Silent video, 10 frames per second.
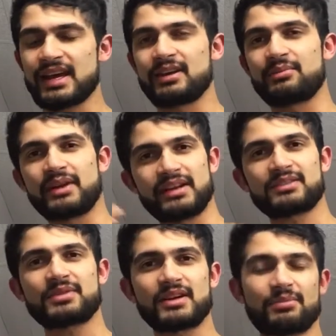and our brain is
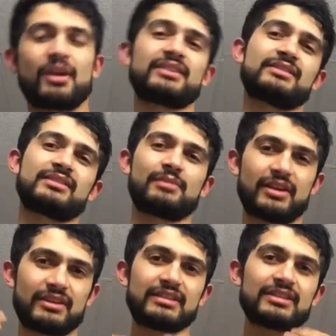trying to process them,
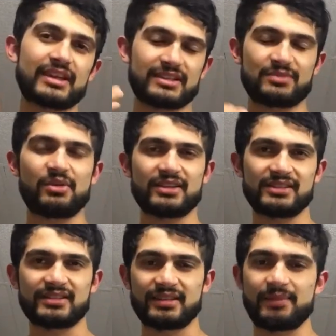our intellect is
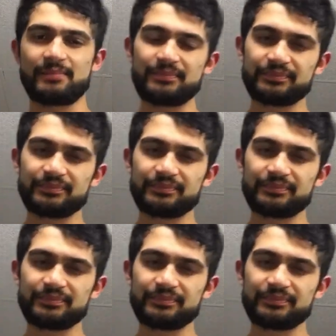processing them.